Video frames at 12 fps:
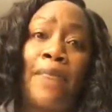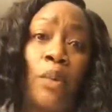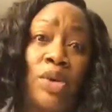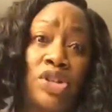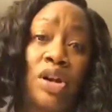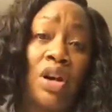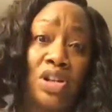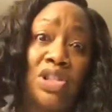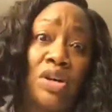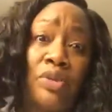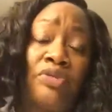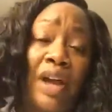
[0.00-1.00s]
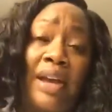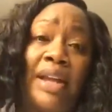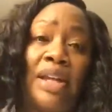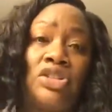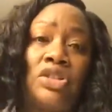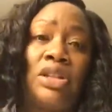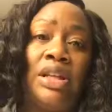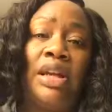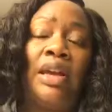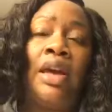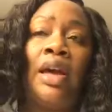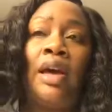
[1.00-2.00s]
which are also
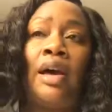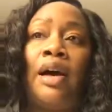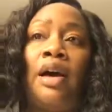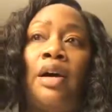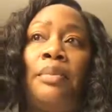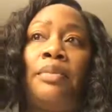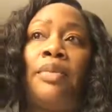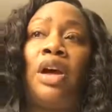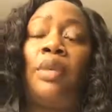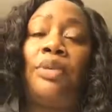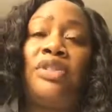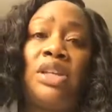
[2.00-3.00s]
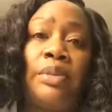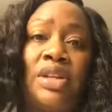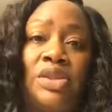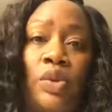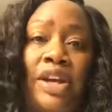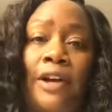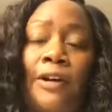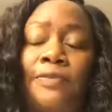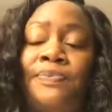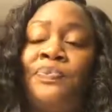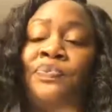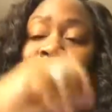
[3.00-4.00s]
financially cumbersome as
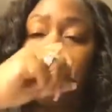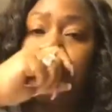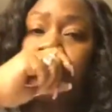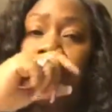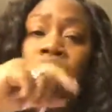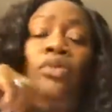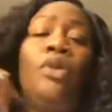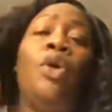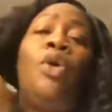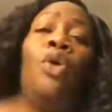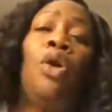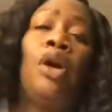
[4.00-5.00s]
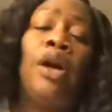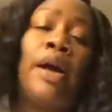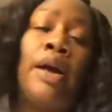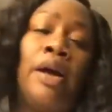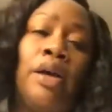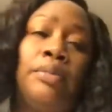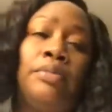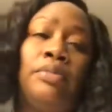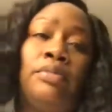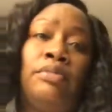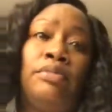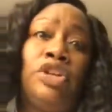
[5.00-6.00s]
well. Or,
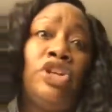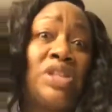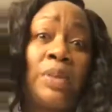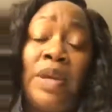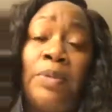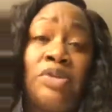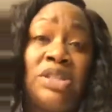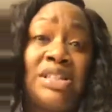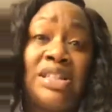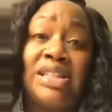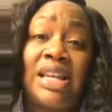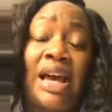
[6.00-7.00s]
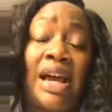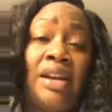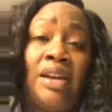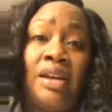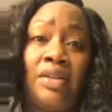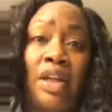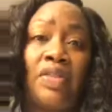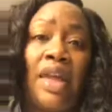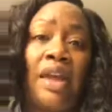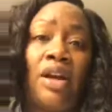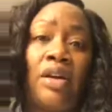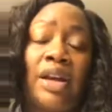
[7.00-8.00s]
some people just decide that
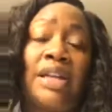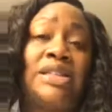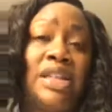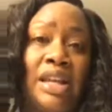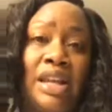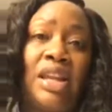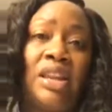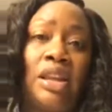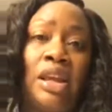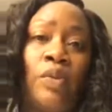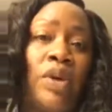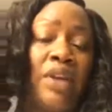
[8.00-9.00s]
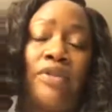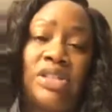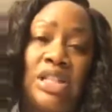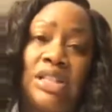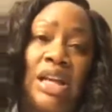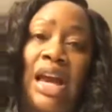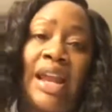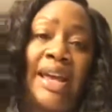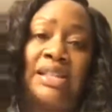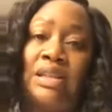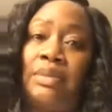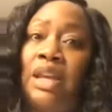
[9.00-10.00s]
they are content in whatever season God
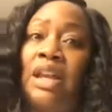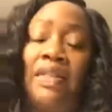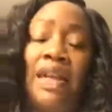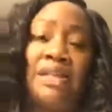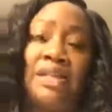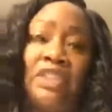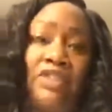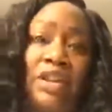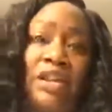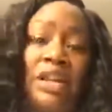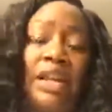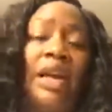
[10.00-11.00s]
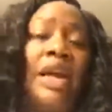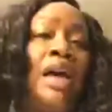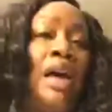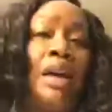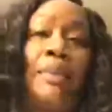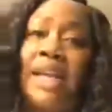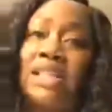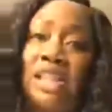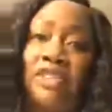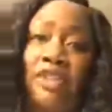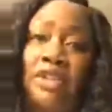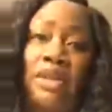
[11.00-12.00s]
has them in, and that's definitely
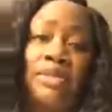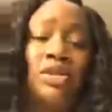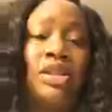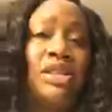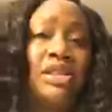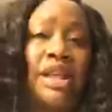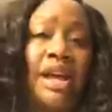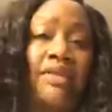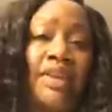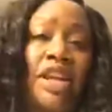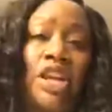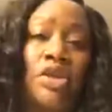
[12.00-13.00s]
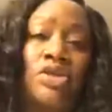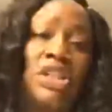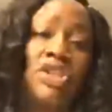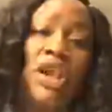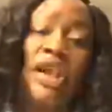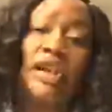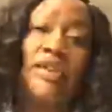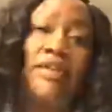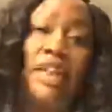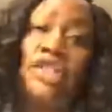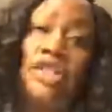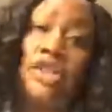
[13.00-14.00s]
amazing for them. So this is not a video to try to
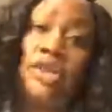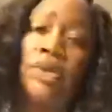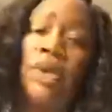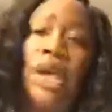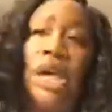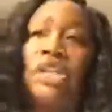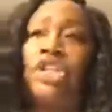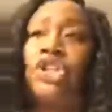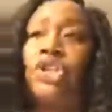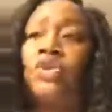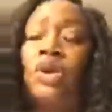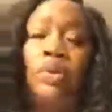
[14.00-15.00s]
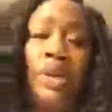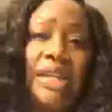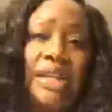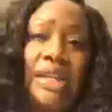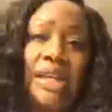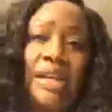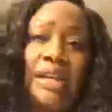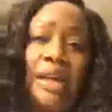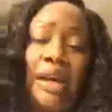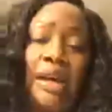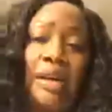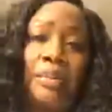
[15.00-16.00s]
convince you to do what we
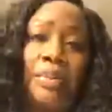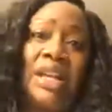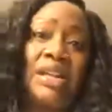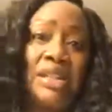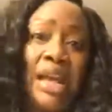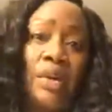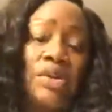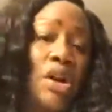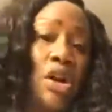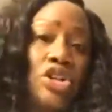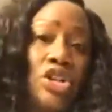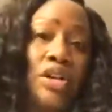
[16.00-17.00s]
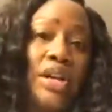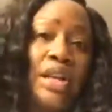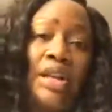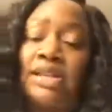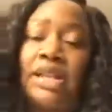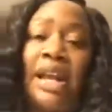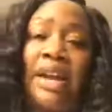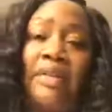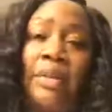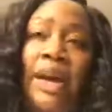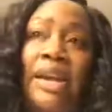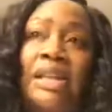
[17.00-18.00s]
did, because that was our journey. It's not
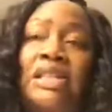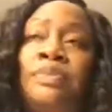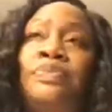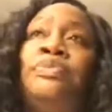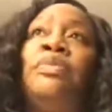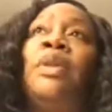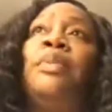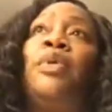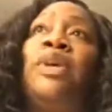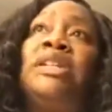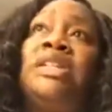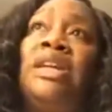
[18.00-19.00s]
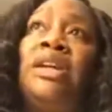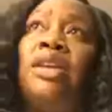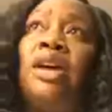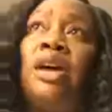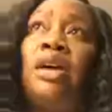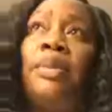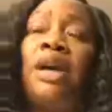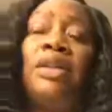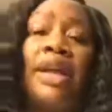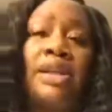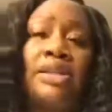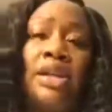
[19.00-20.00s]
everybody's, but we did
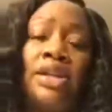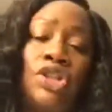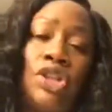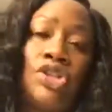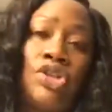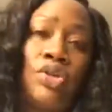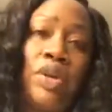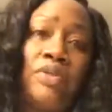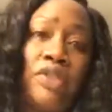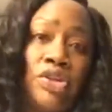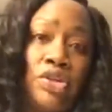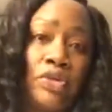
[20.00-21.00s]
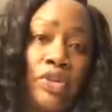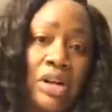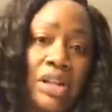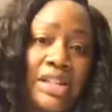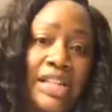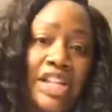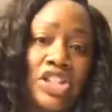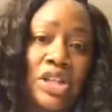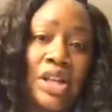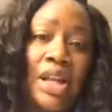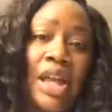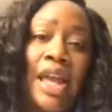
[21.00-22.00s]
elect to do in vitro
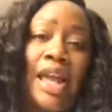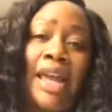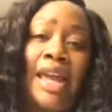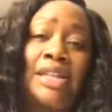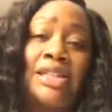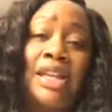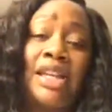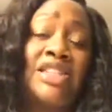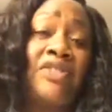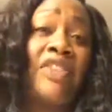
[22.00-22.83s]
fertilization. It's